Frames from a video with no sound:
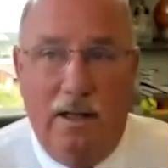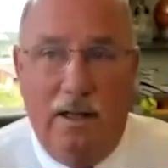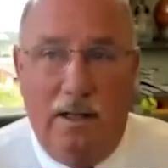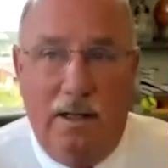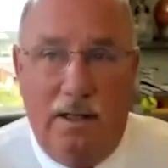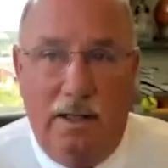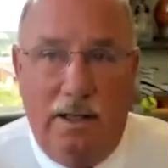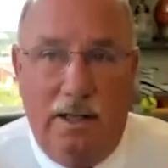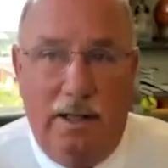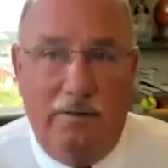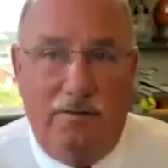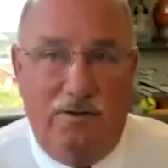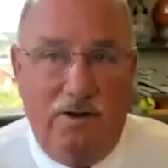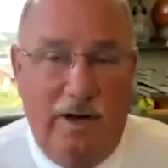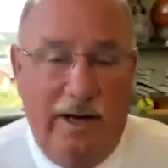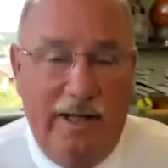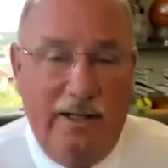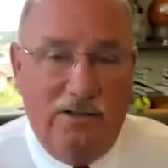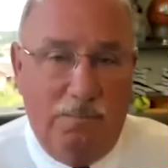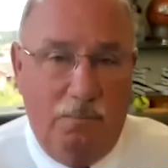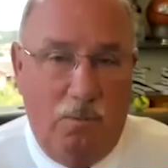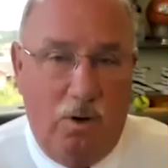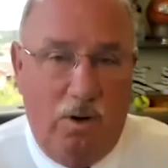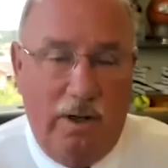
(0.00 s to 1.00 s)
in
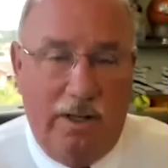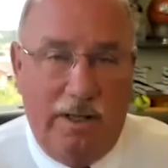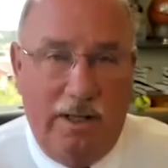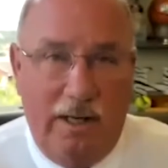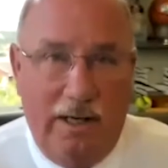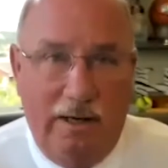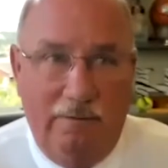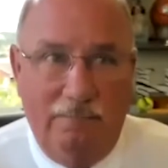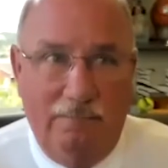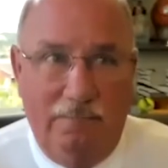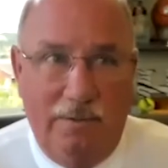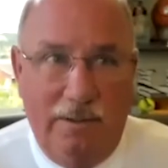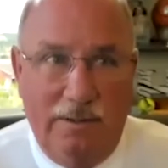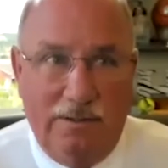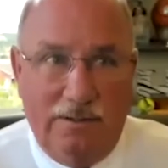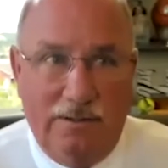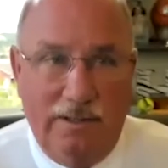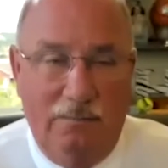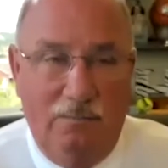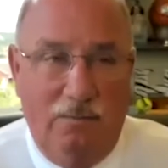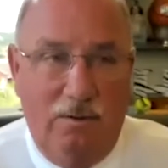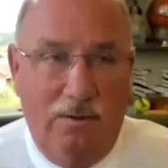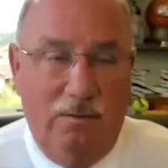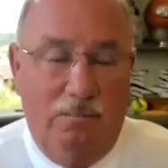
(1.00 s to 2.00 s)
today's market, everybody's
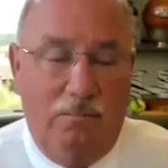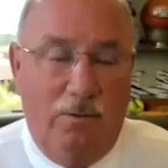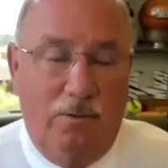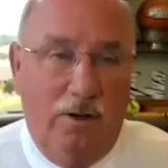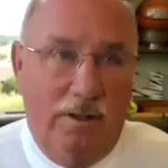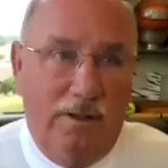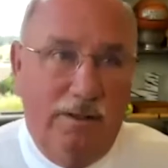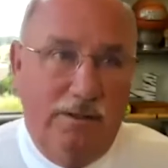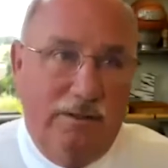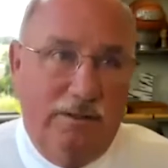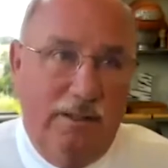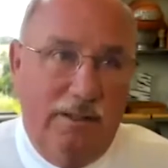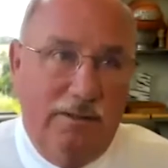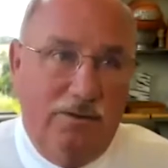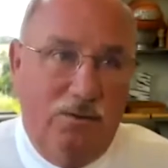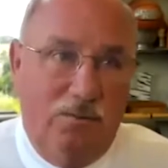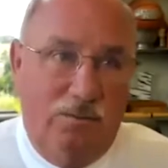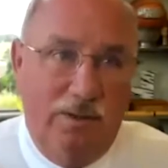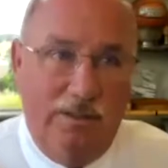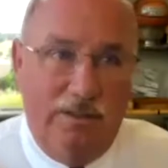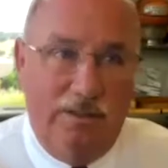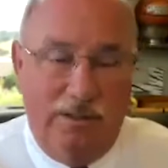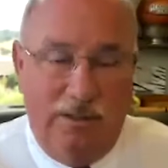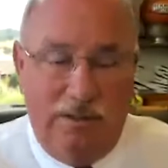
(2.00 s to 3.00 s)
saying, well, the market's at
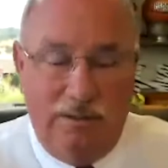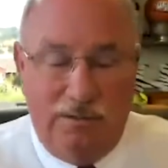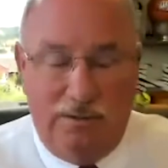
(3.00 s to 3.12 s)
26,